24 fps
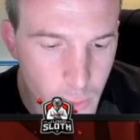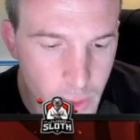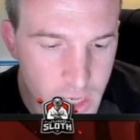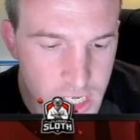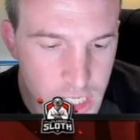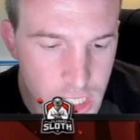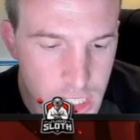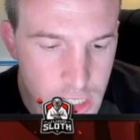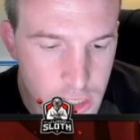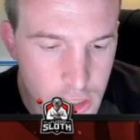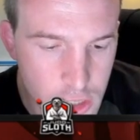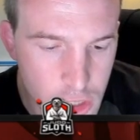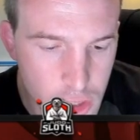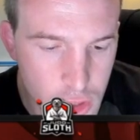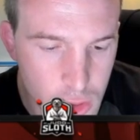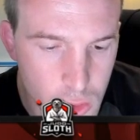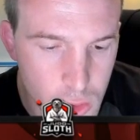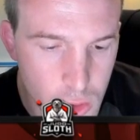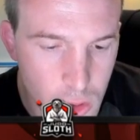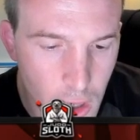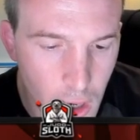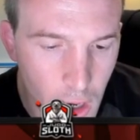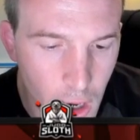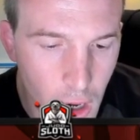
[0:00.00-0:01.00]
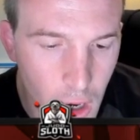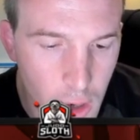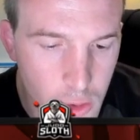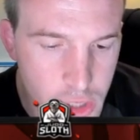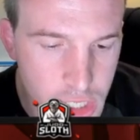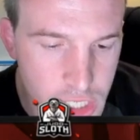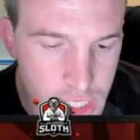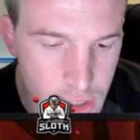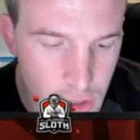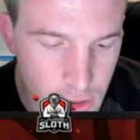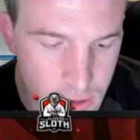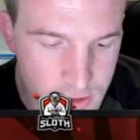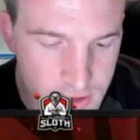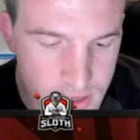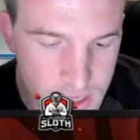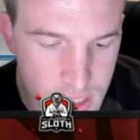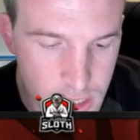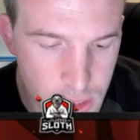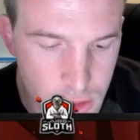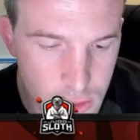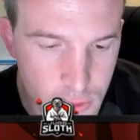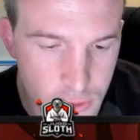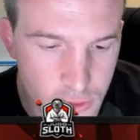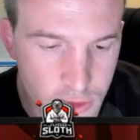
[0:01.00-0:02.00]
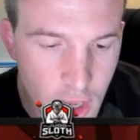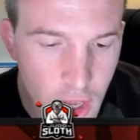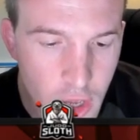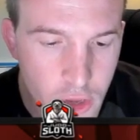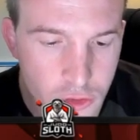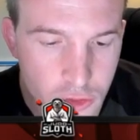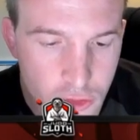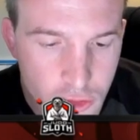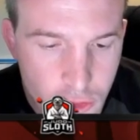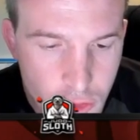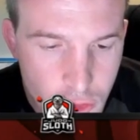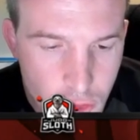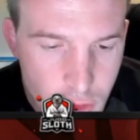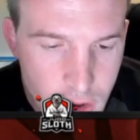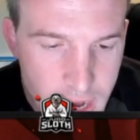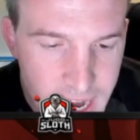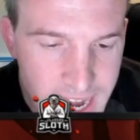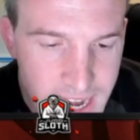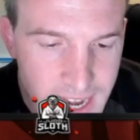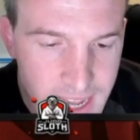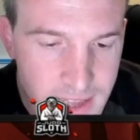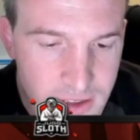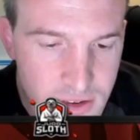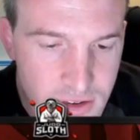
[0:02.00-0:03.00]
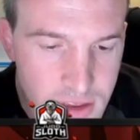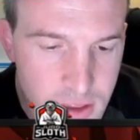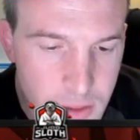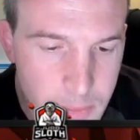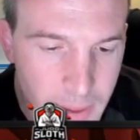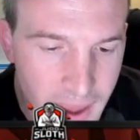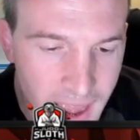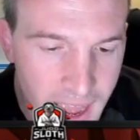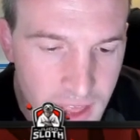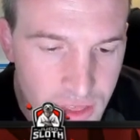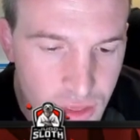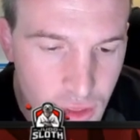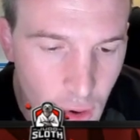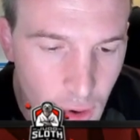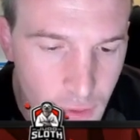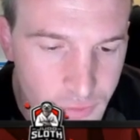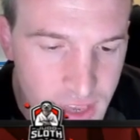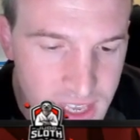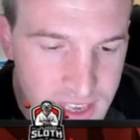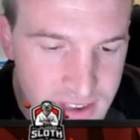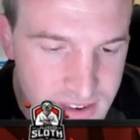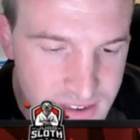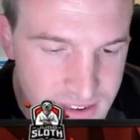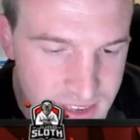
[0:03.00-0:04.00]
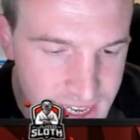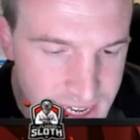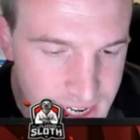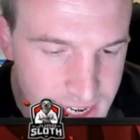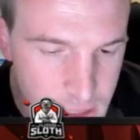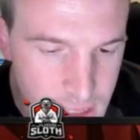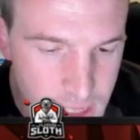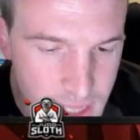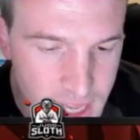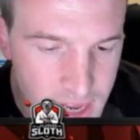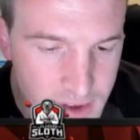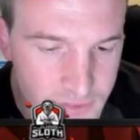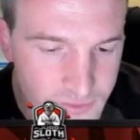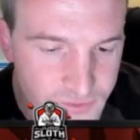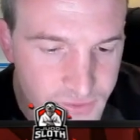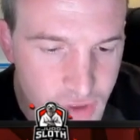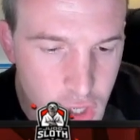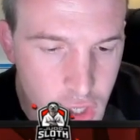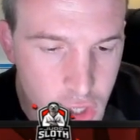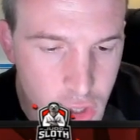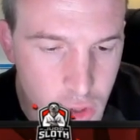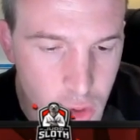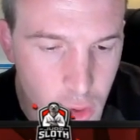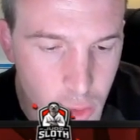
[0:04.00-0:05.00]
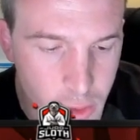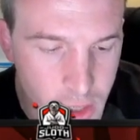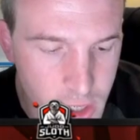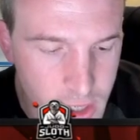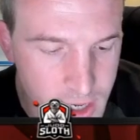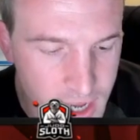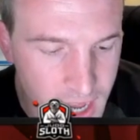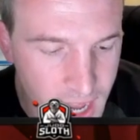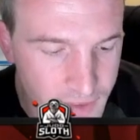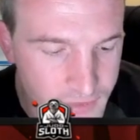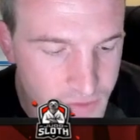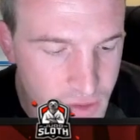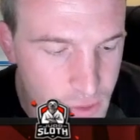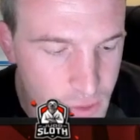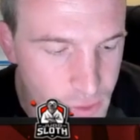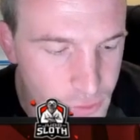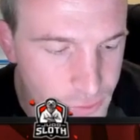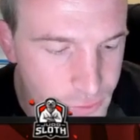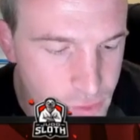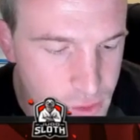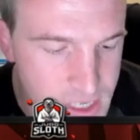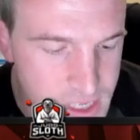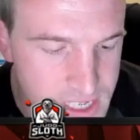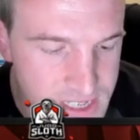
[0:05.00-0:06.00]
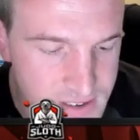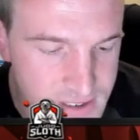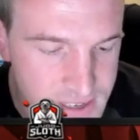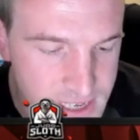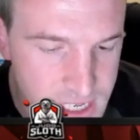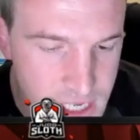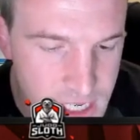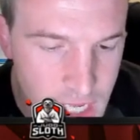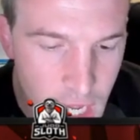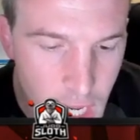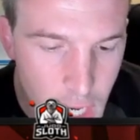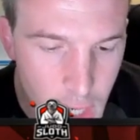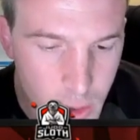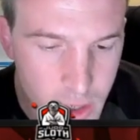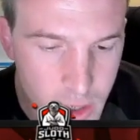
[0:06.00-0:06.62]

Where's she gonna go? Oh, she continues straight into the path of a single inferno. We're gonna have to freeze it.